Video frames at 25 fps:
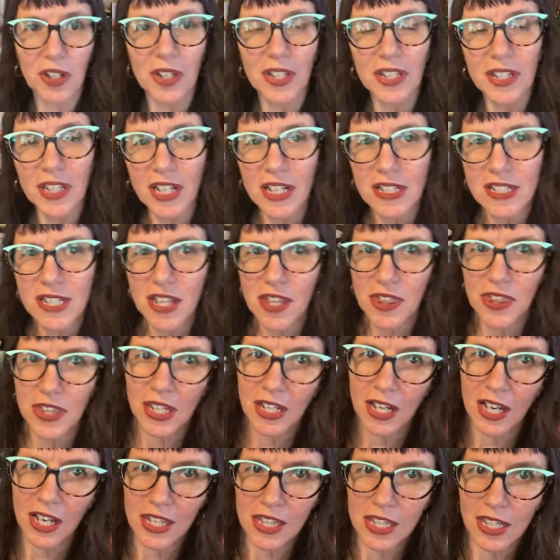And that's the thing
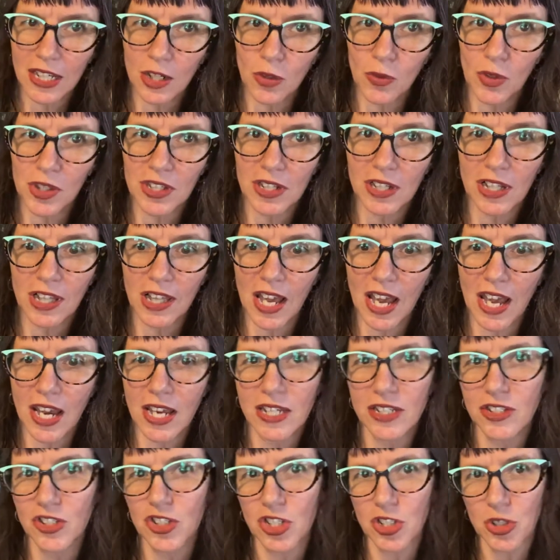I think with clay,
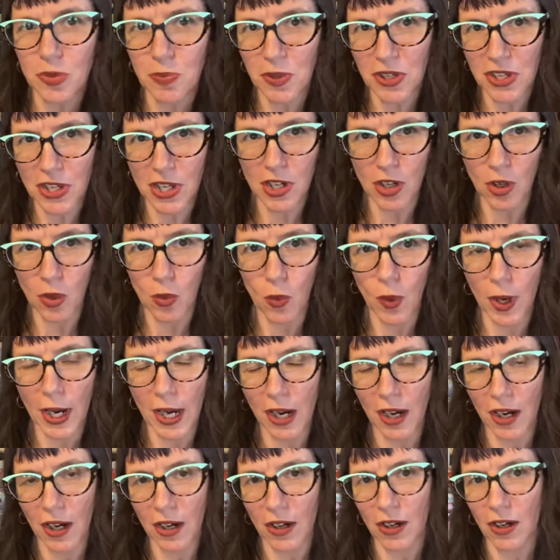is just being
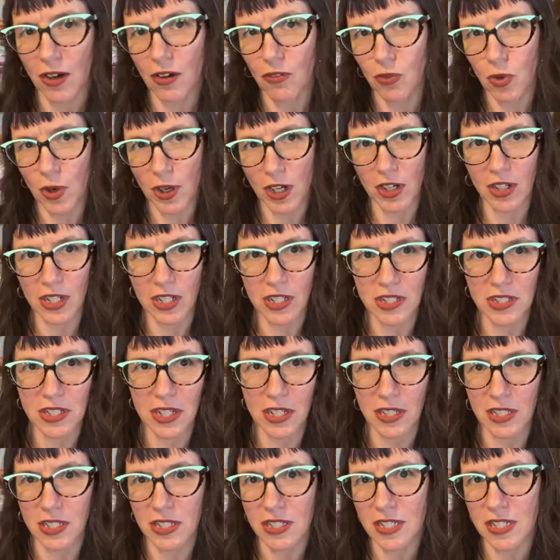aware of where it is in
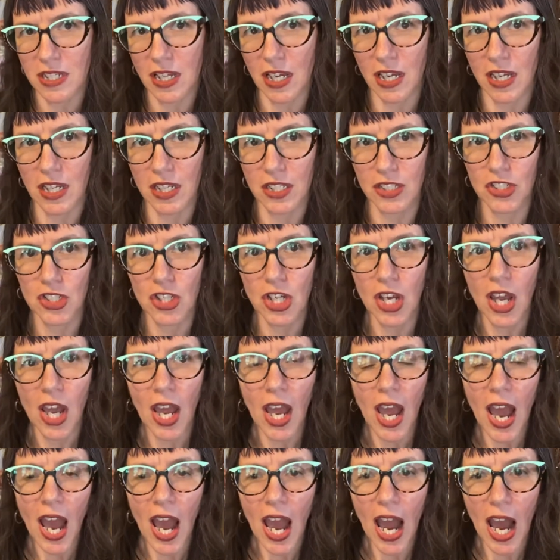the stage
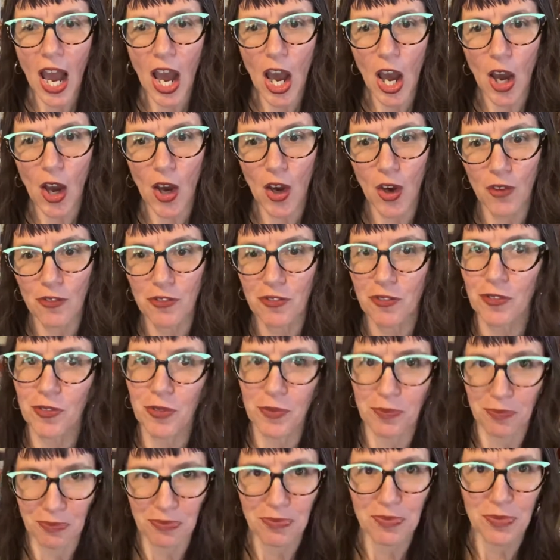of
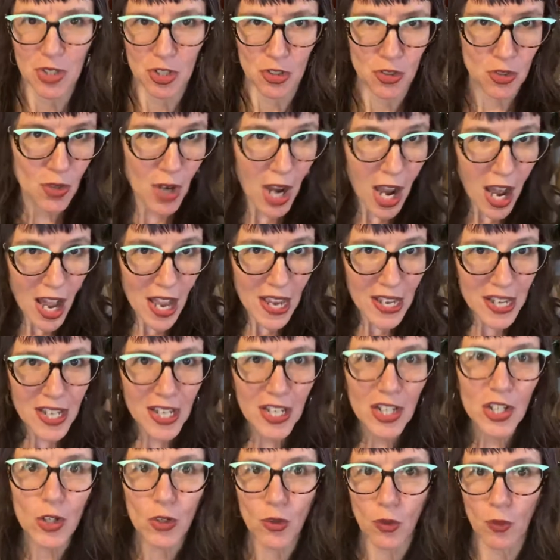
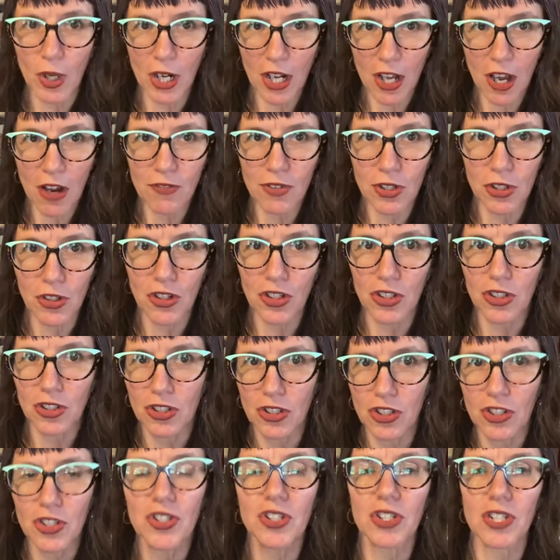drying or whatever. You
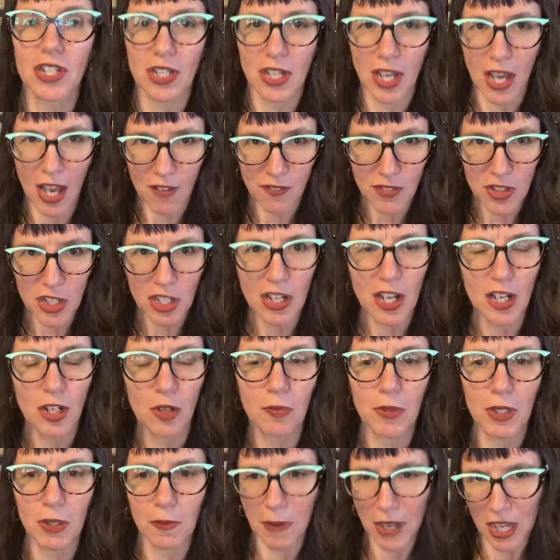just have to kind of
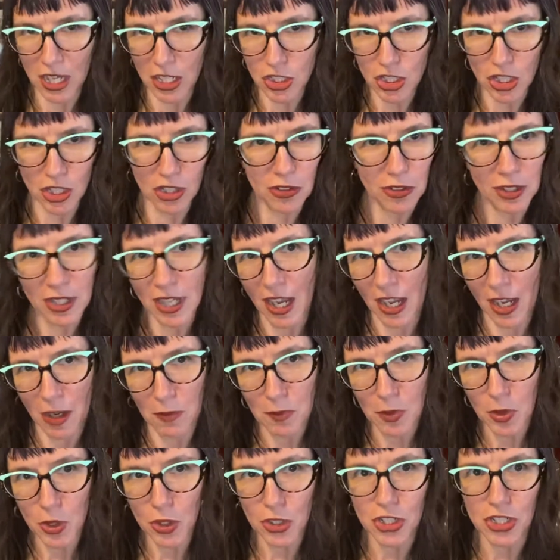be patient. You can't
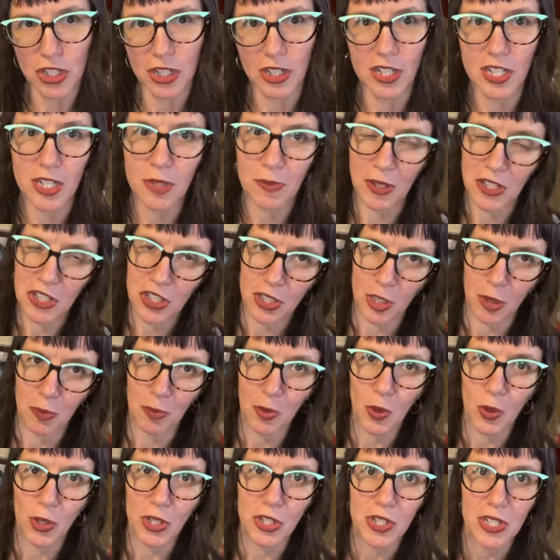push it, especially
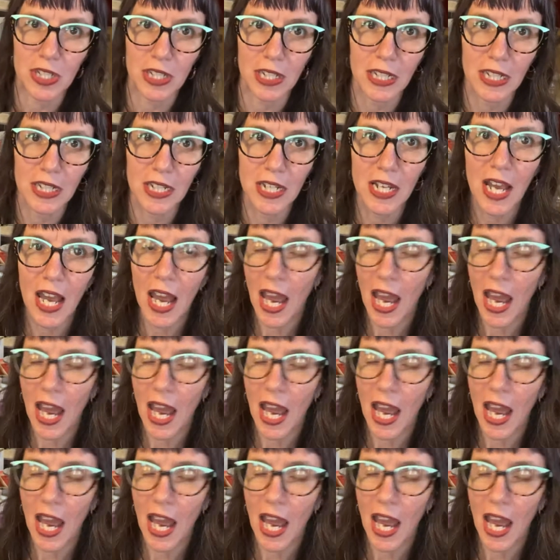porcelain.